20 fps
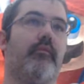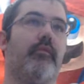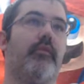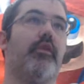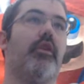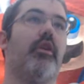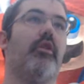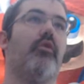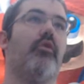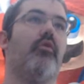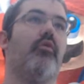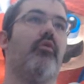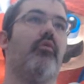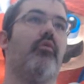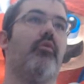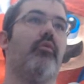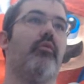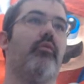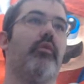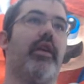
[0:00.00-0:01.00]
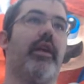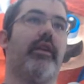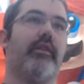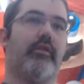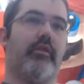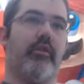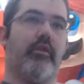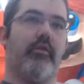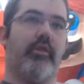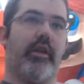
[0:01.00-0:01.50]
No!
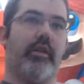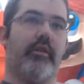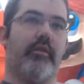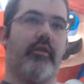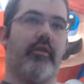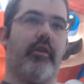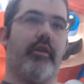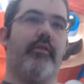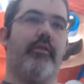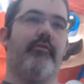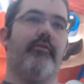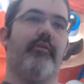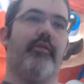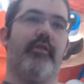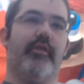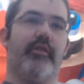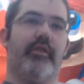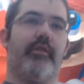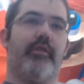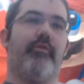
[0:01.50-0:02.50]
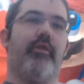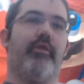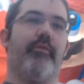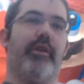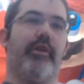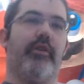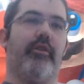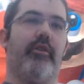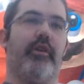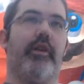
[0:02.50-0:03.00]
Yes! Okay, sorry. Like, what am
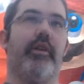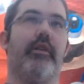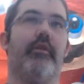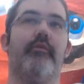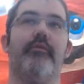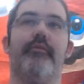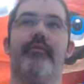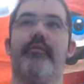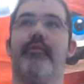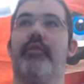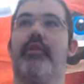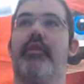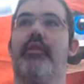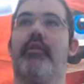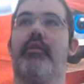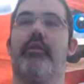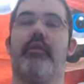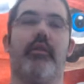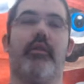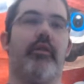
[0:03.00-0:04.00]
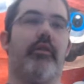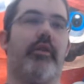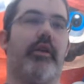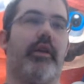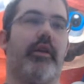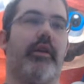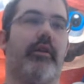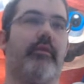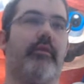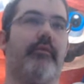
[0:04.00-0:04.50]
I doing?
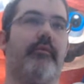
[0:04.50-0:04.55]
Okay.